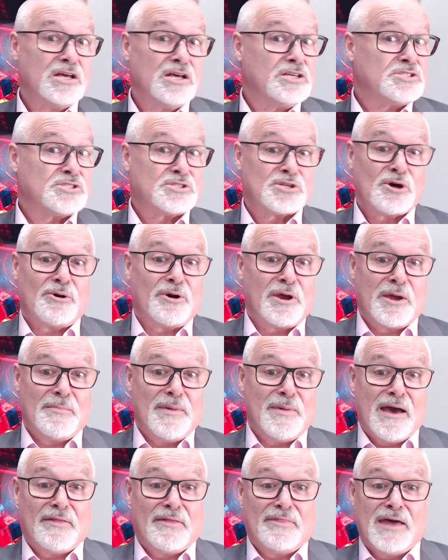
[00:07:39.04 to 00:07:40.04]
Sorry
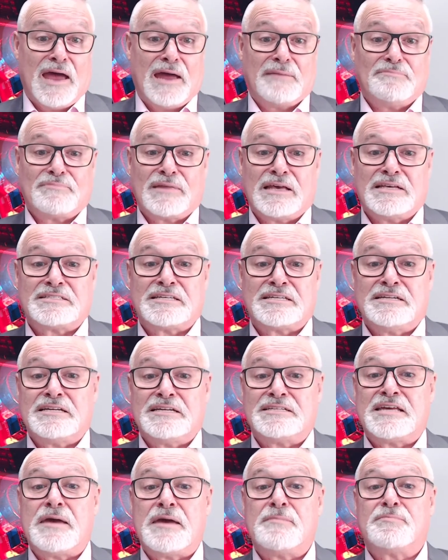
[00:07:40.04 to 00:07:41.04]
about that. It's an
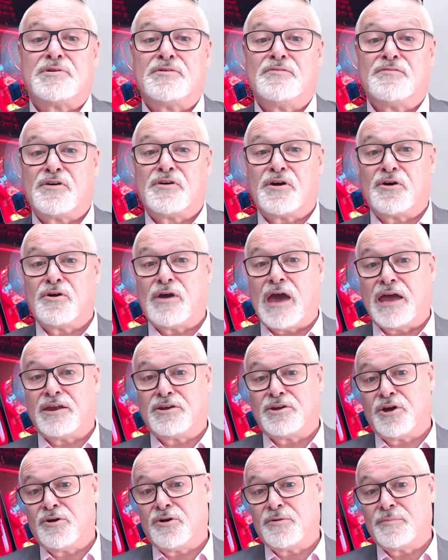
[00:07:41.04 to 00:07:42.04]
attempt at
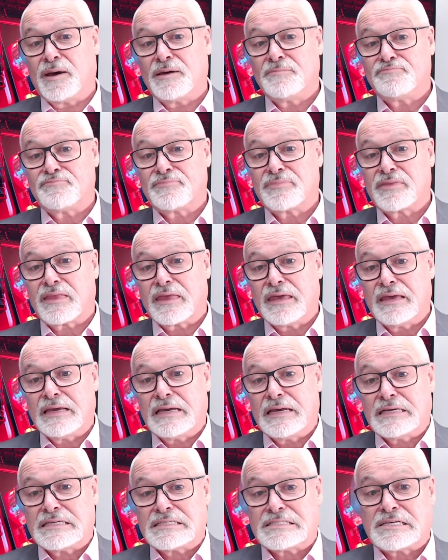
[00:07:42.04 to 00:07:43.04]
humour.
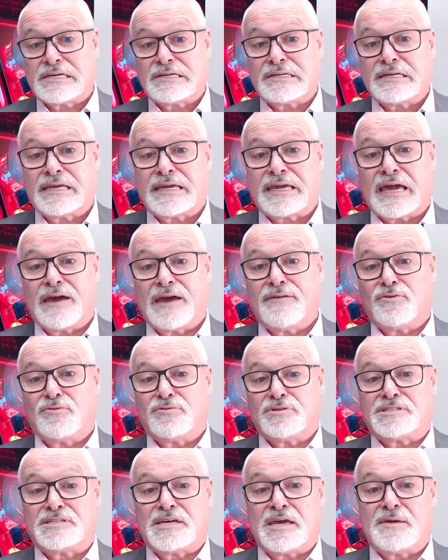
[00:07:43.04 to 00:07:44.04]
Certainly gave all the
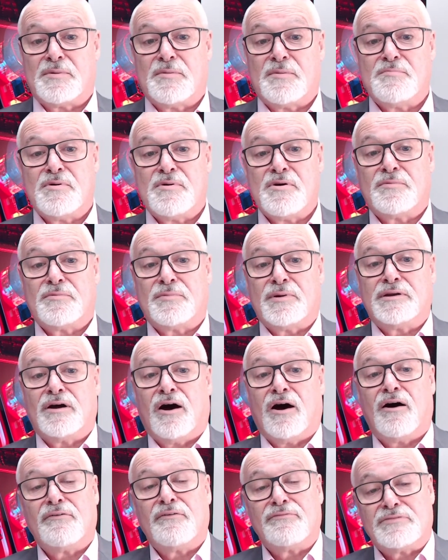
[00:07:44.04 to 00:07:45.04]
team in Melbourne
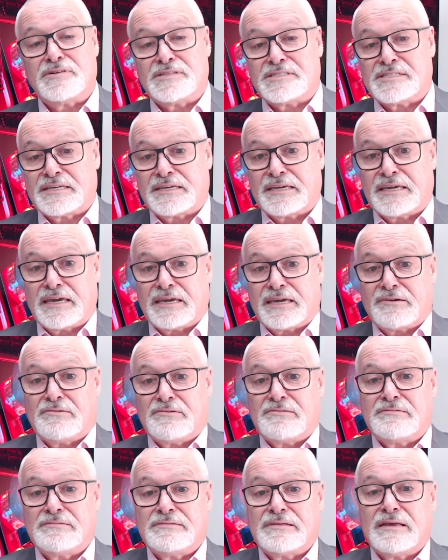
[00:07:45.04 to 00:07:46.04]
office a
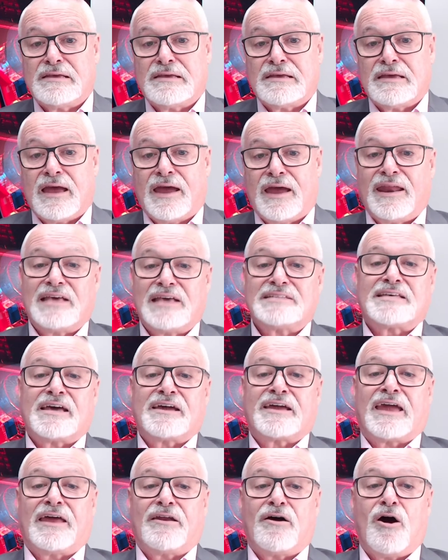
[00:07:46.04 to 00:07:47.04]
giggle. And as I
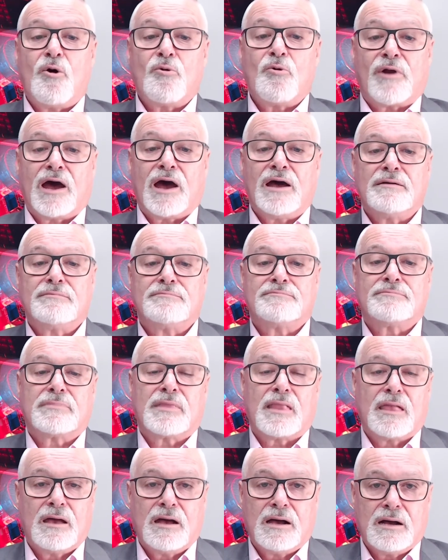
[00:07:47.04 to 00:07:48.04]
get older,
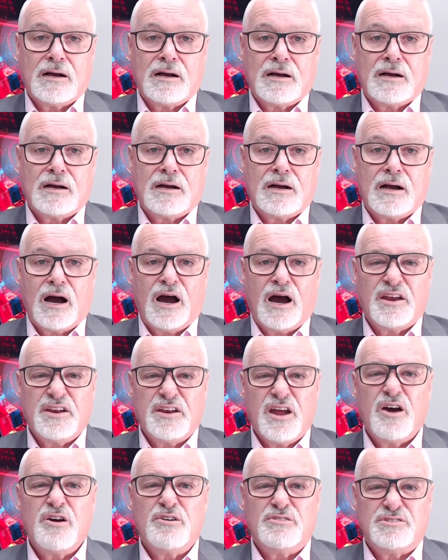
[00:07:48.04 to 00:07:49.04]
I
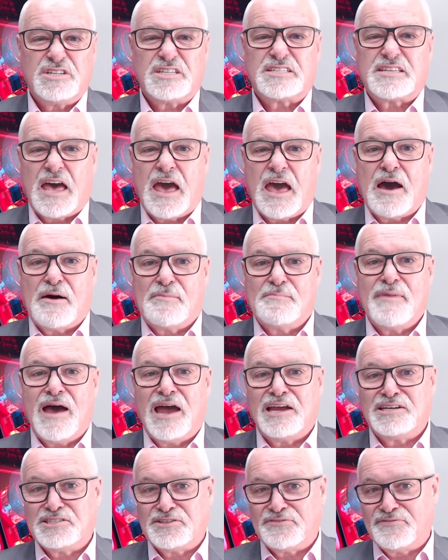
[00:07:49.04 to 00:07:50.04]
know just how
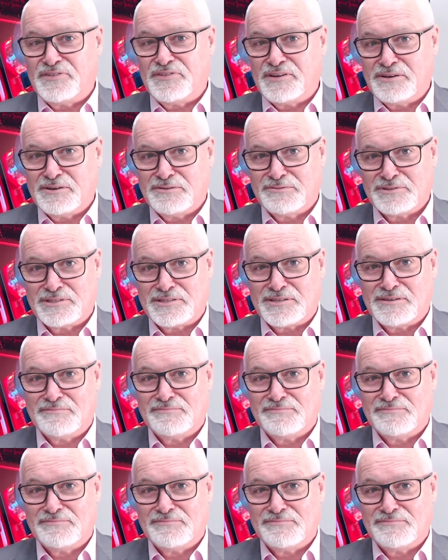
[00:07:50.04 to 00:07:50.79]
Madge feels.